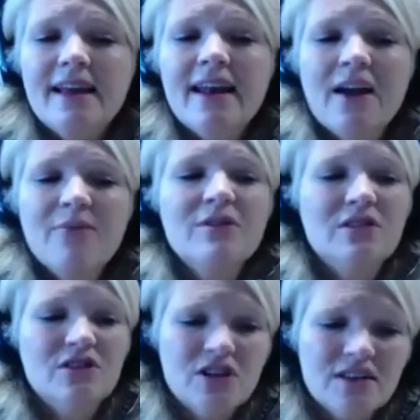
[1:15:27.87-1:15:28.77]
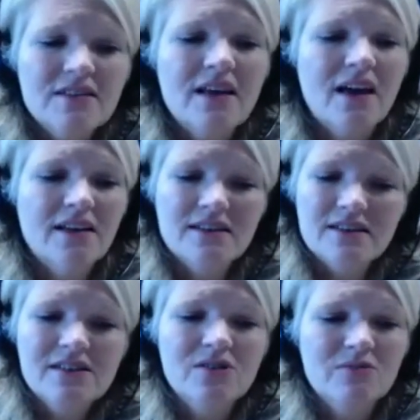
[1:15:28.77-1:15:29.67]
and I would suggest that
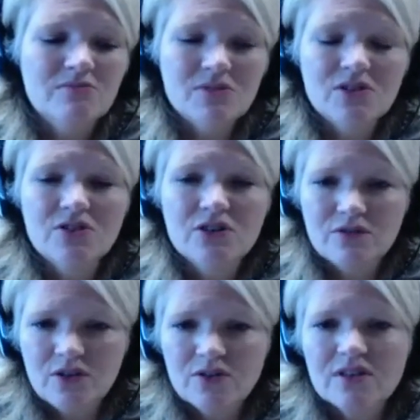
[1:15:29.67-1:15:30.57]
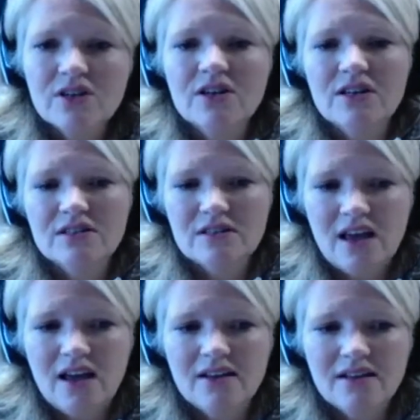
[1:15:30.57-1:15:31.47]
to to look for those areas
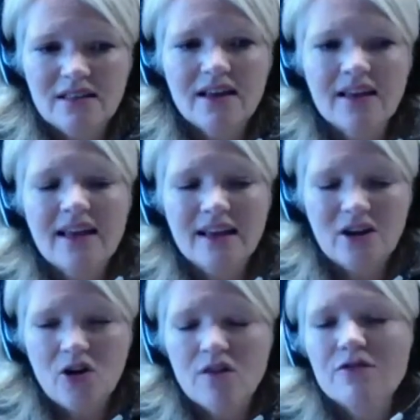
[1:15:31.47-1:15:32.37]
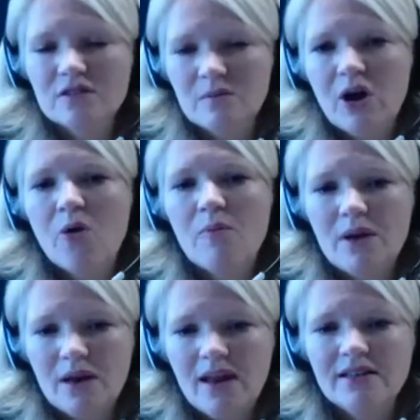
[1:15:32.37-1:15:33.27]
that that can offer some help
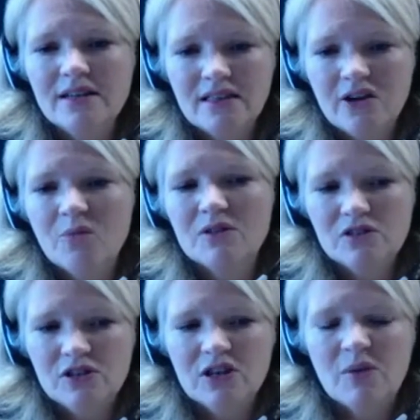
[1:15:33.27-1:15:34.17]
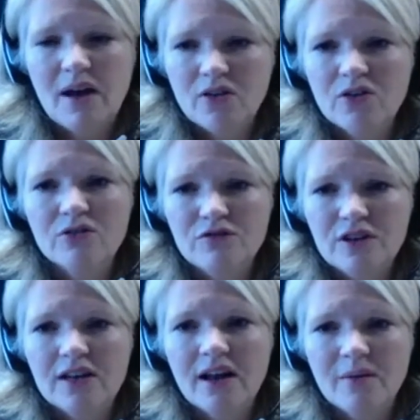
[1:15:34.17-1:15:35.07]
and and take the help until you get back on your
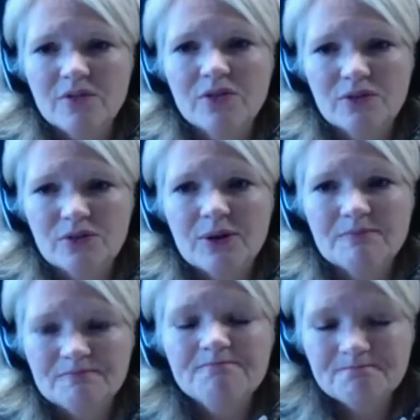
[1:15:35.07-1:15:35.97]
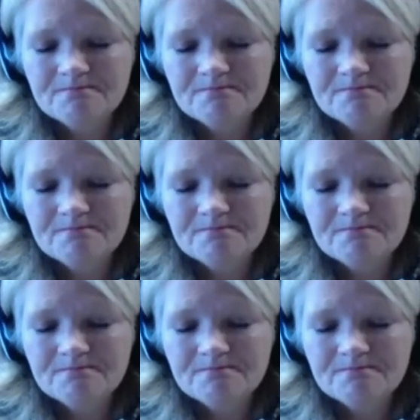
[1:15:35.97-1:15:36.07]
feet absolutely uh,